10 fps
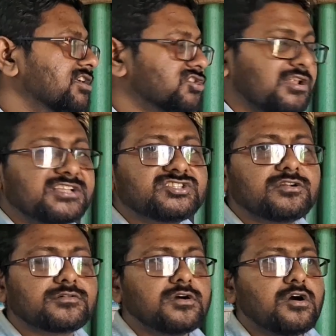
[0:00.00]
So let's
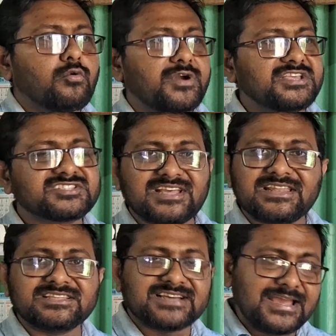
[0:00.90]
not waste
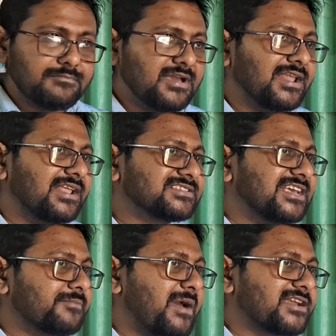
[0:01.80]
any time and let's
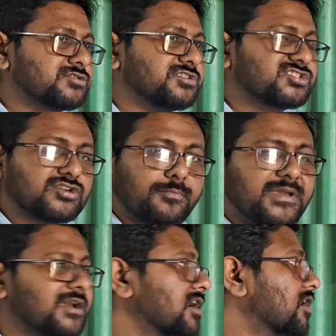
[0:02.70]
get back to this
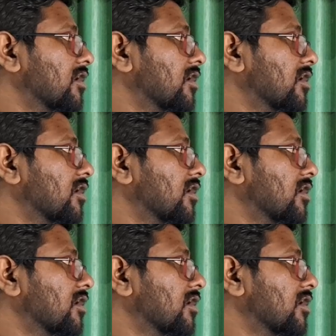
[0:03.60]
topic,